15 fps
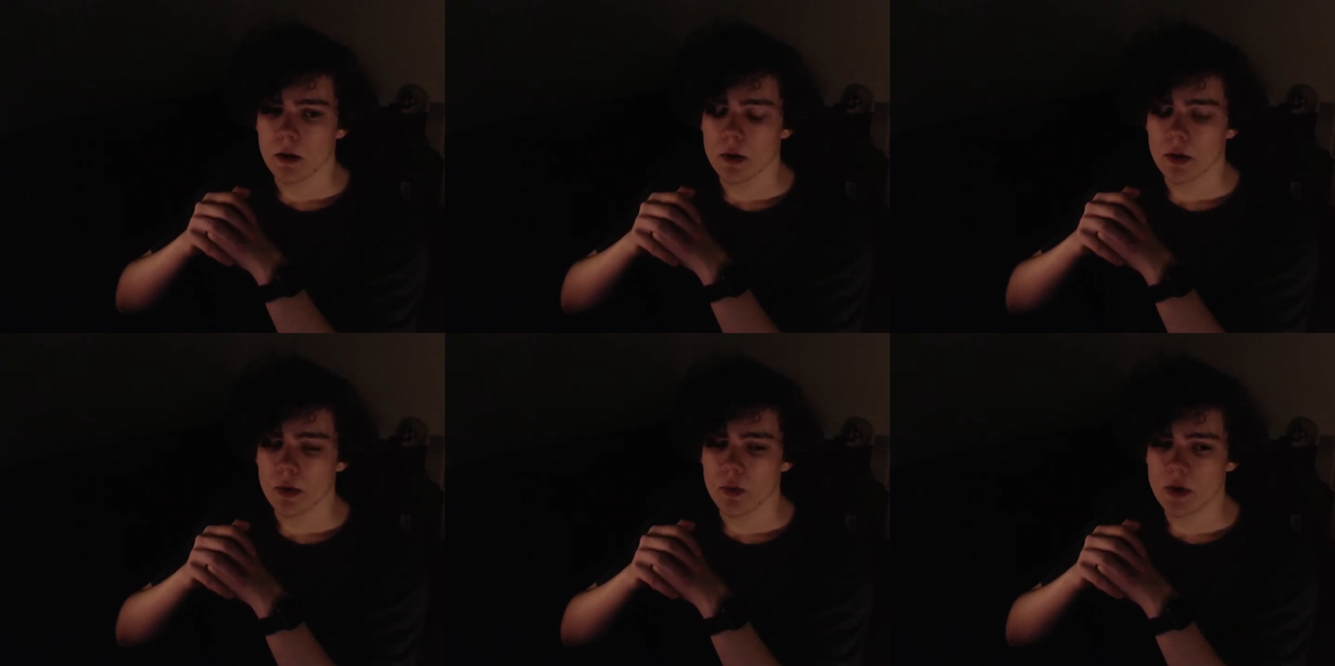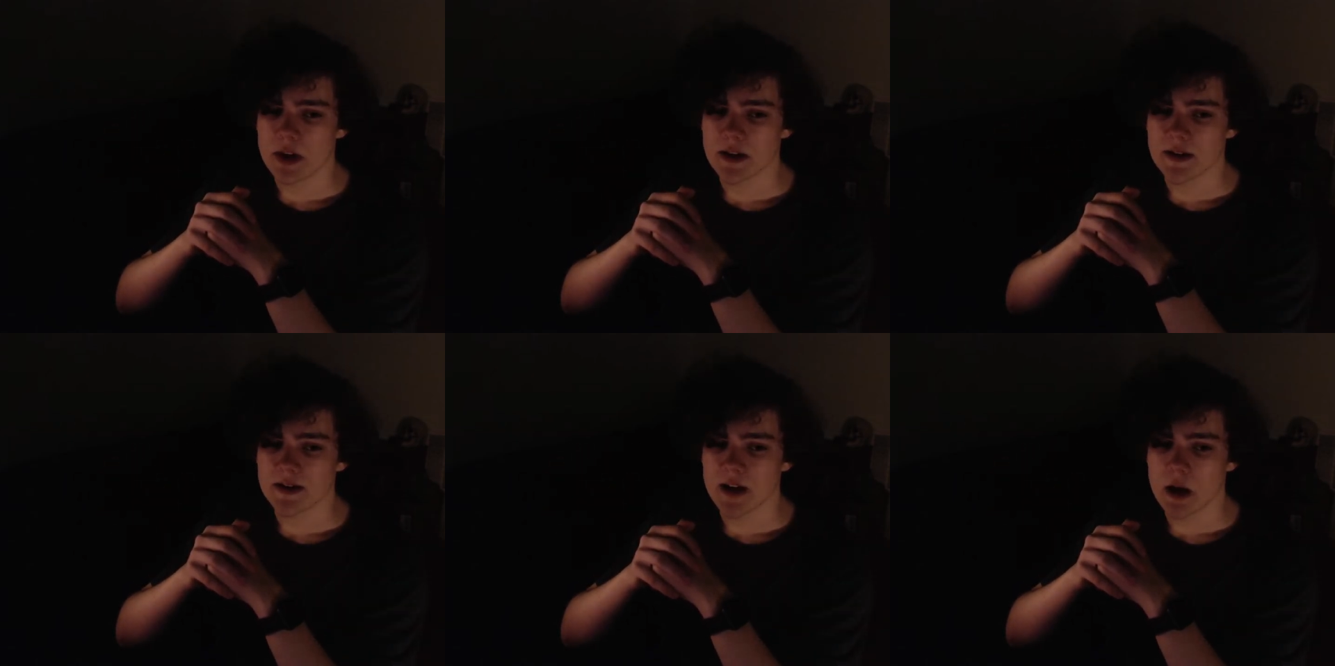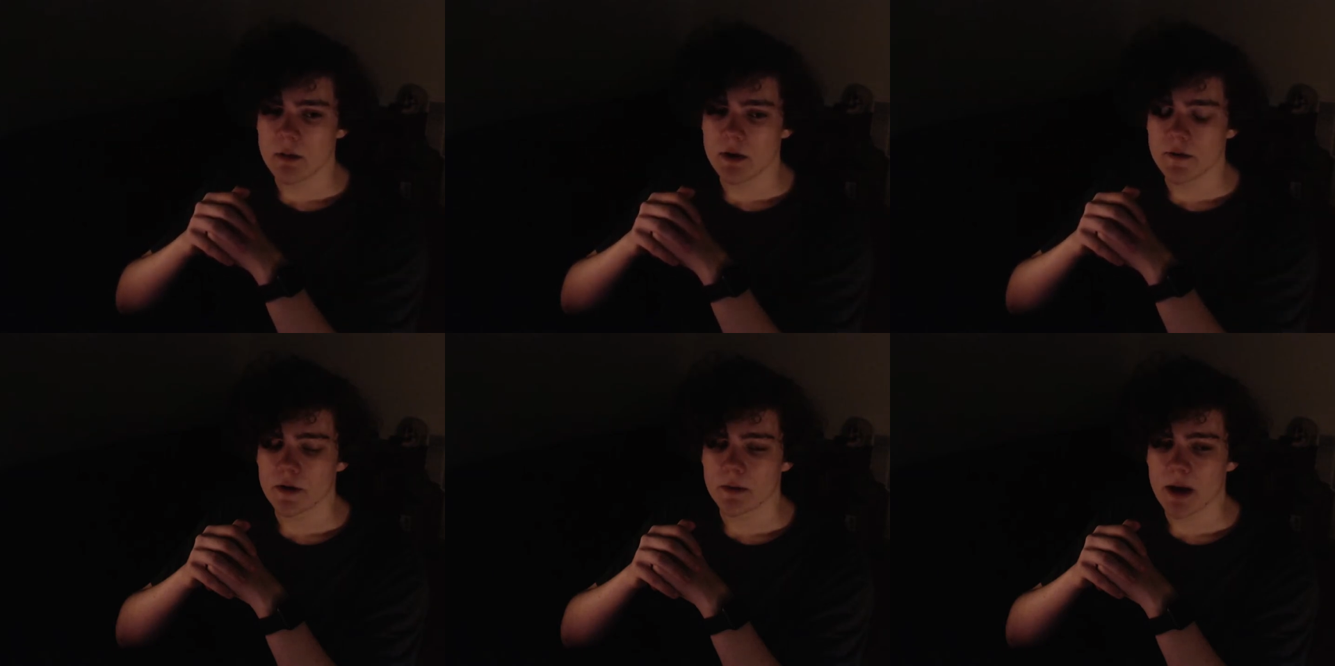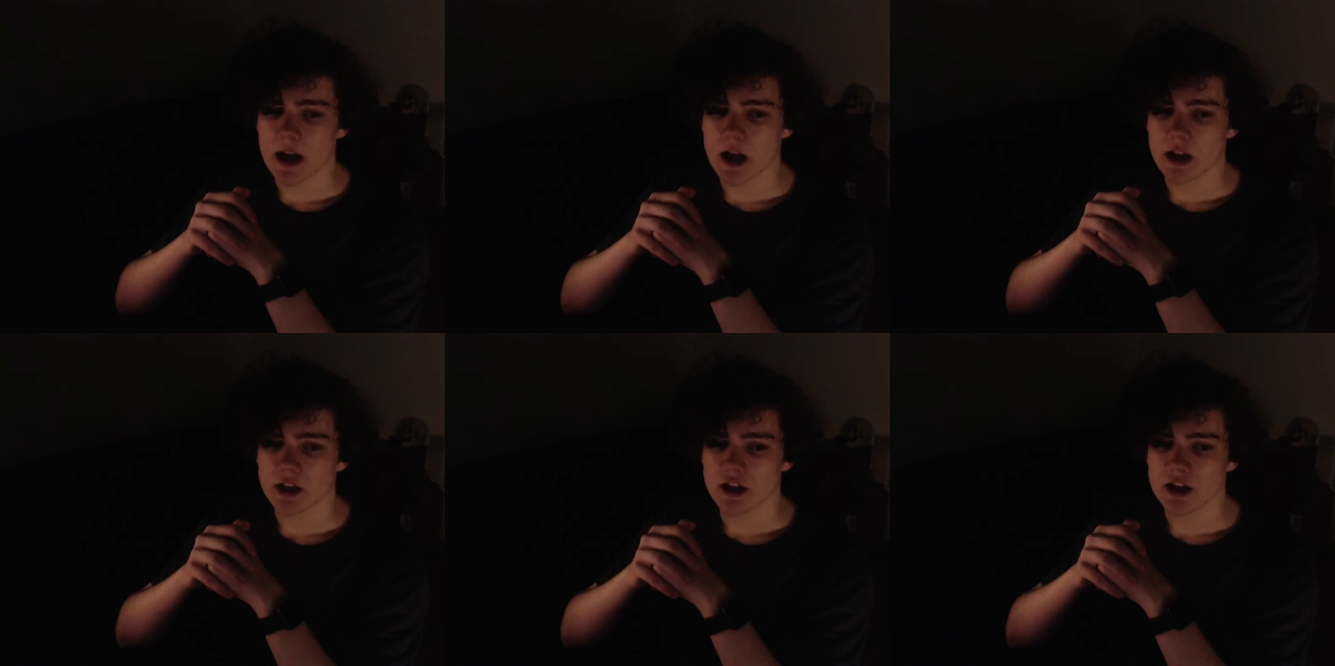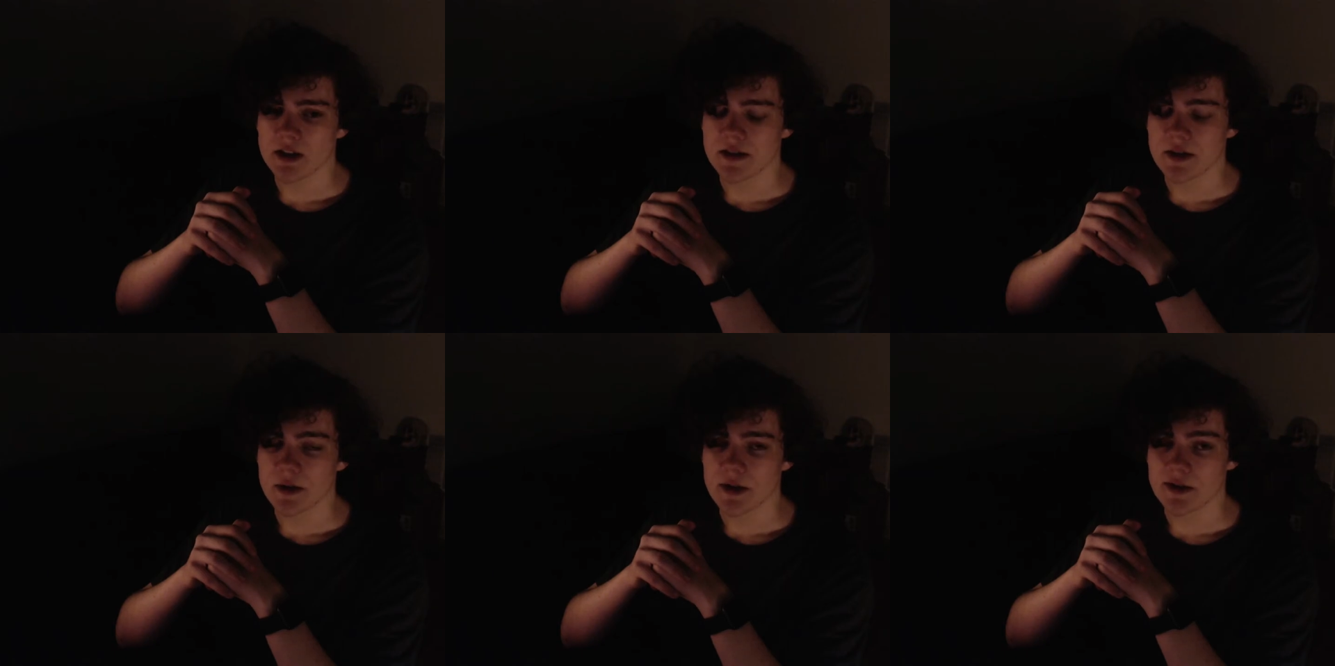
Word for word: we had a sub for biology and so there was